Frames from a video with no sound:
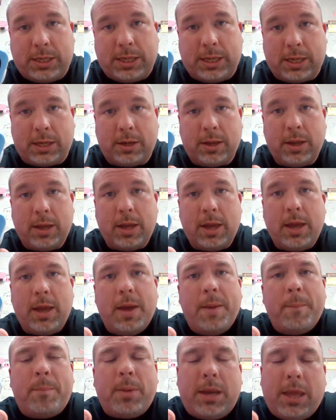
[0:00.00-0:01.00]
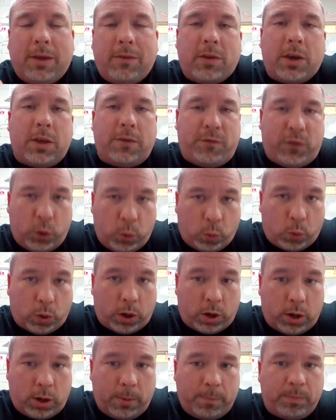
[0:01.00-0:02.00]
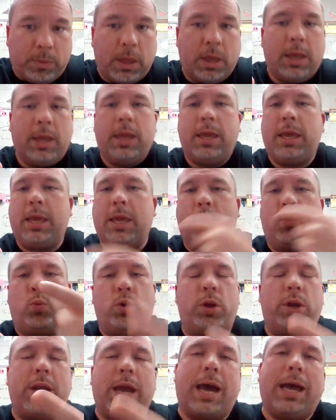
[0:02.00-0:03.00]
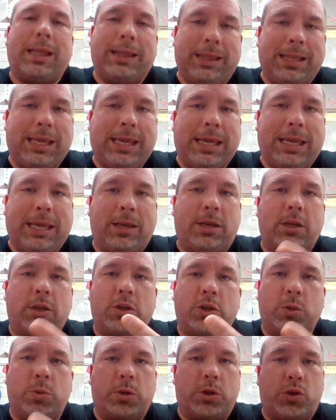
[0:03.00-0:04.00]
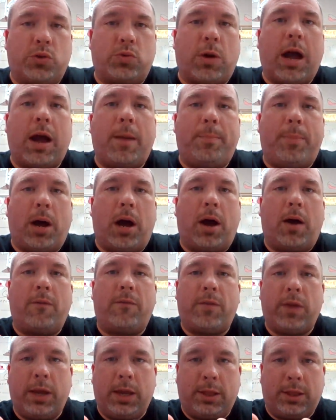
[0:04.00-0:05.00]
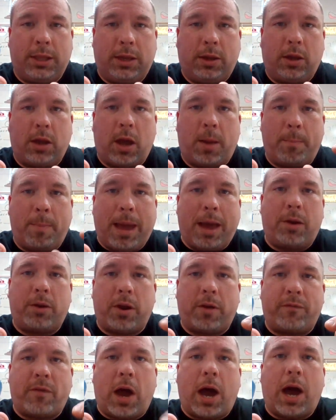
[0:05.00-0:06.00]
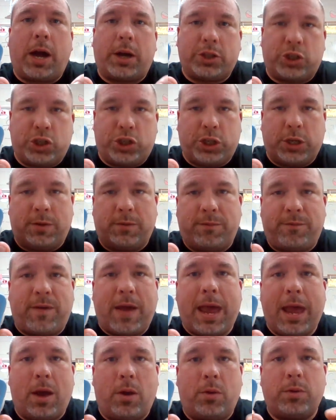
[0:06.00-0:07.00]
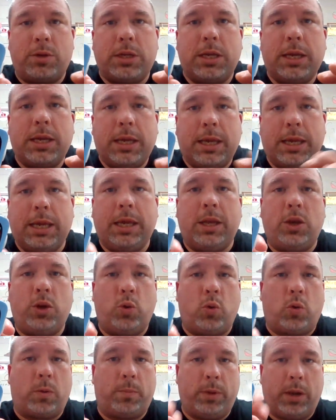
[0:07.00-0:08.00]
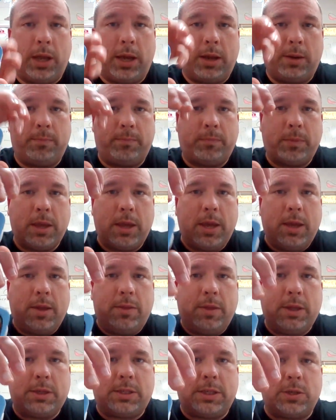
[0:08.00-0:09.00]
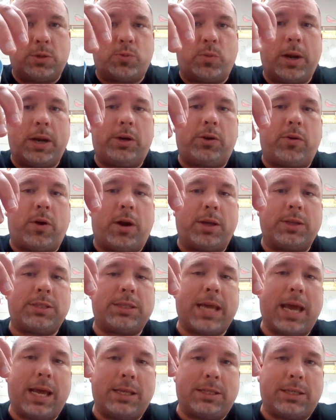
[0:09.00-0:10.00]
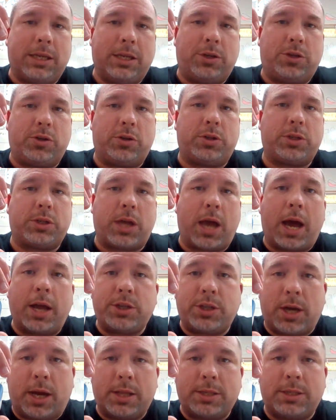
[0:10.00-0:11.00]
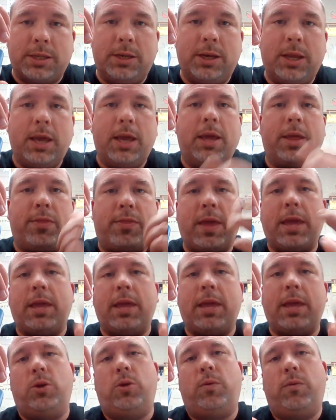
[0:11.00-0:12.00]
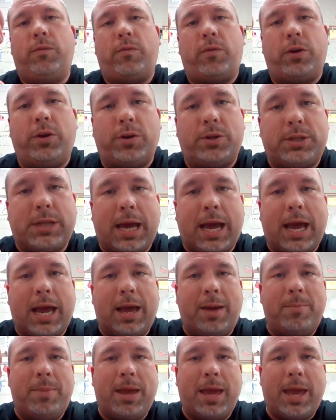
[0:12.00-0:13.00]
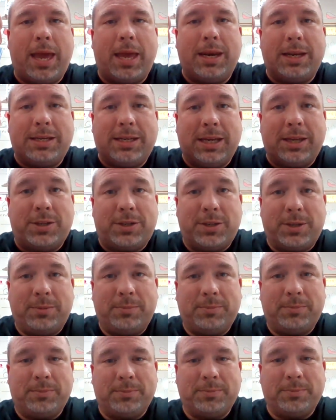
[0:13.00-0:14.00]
did. But even if you were, it would not lead to a drop off in the amount of oxygen found in your blood. This is Red Cross science teacher Scott Johnson. Thank you for your time and attention.